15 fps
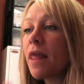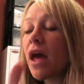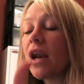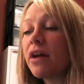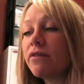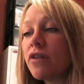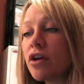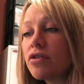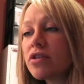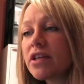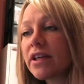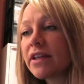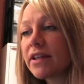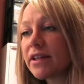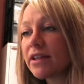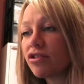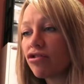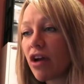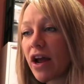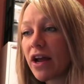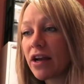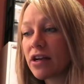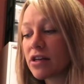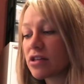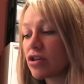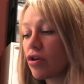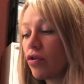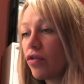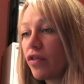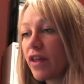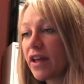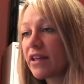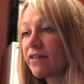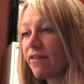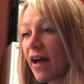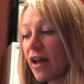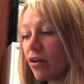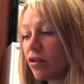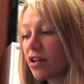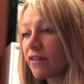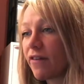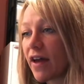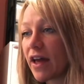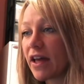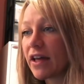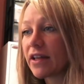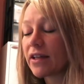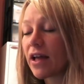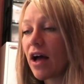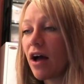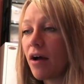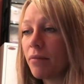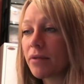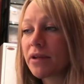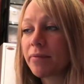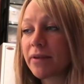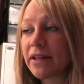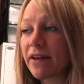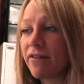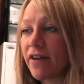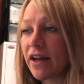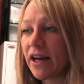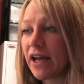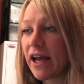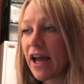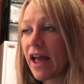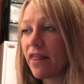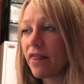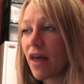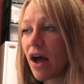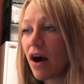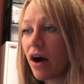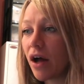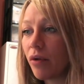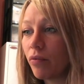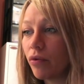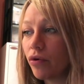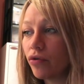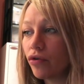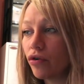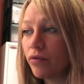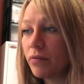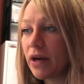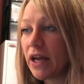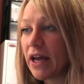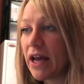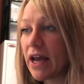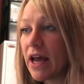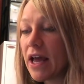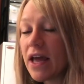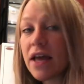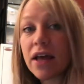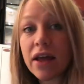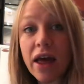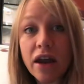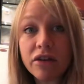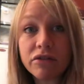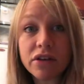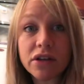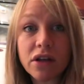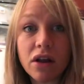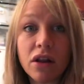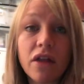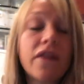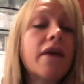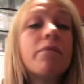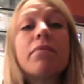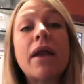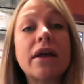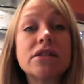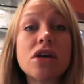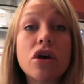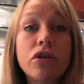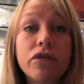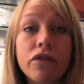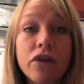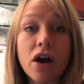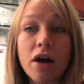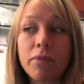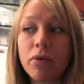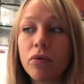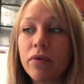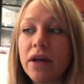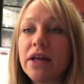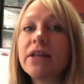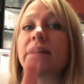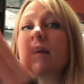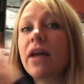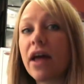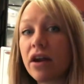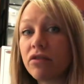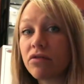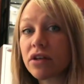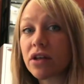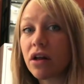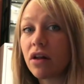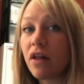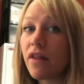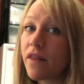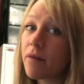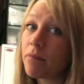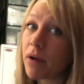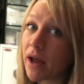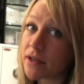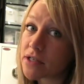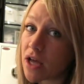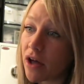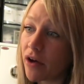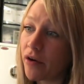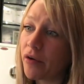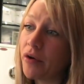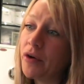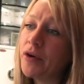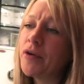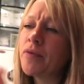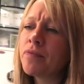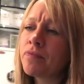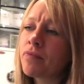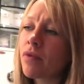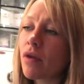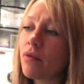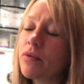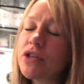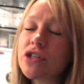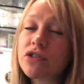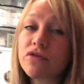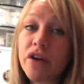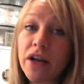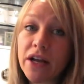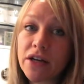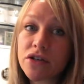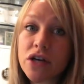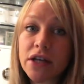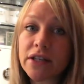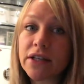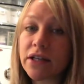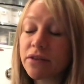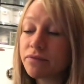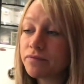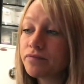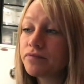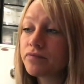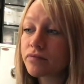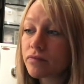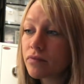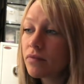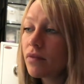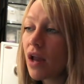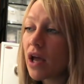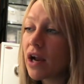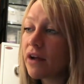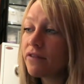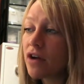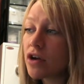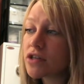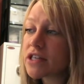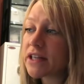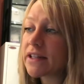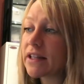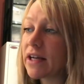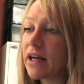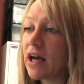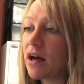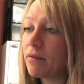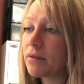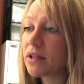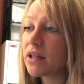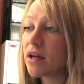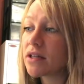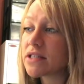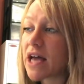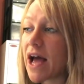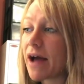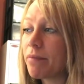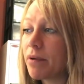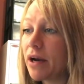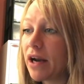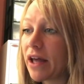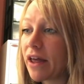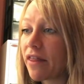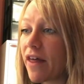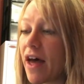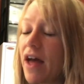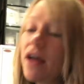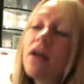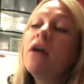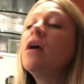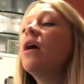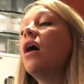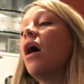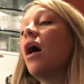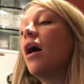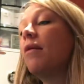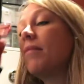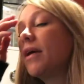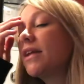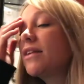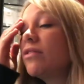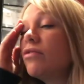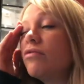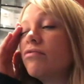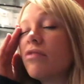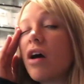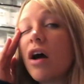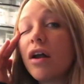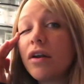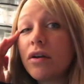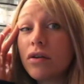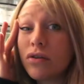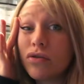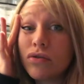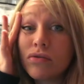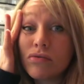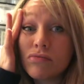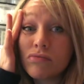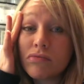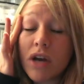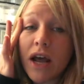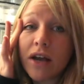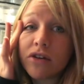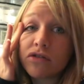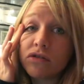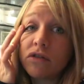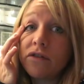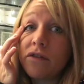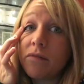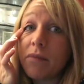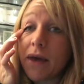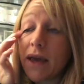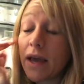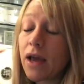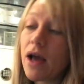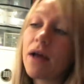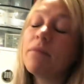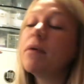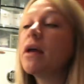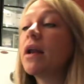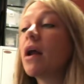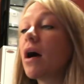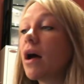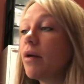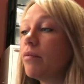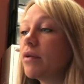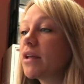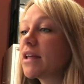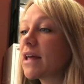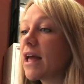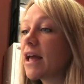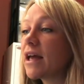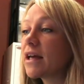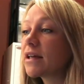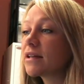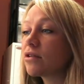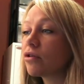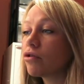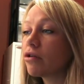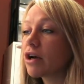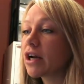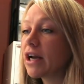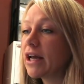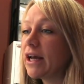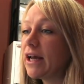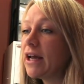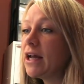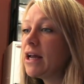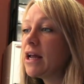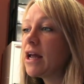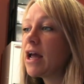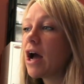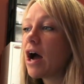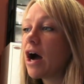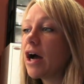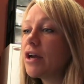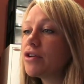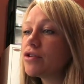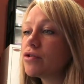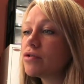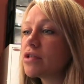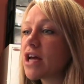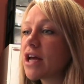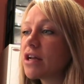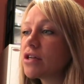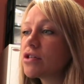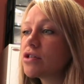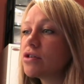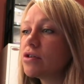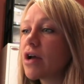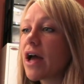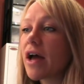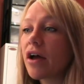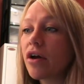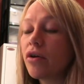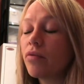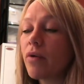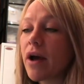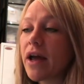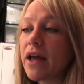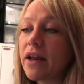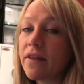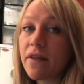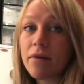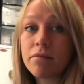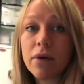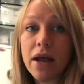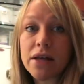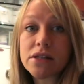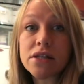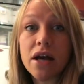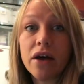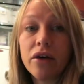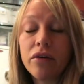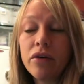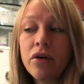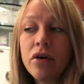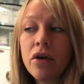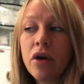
And I've noticed this trend on this fat loss phase specifically, in that I will normally get a result and then plateau a couple weeks, get a result and then plateau, which is really interesting. And I've noticed it start to happen like that. It's not unnatural for me. I mean, I would say historically, I do tend to get a good weigh-in and then plateau.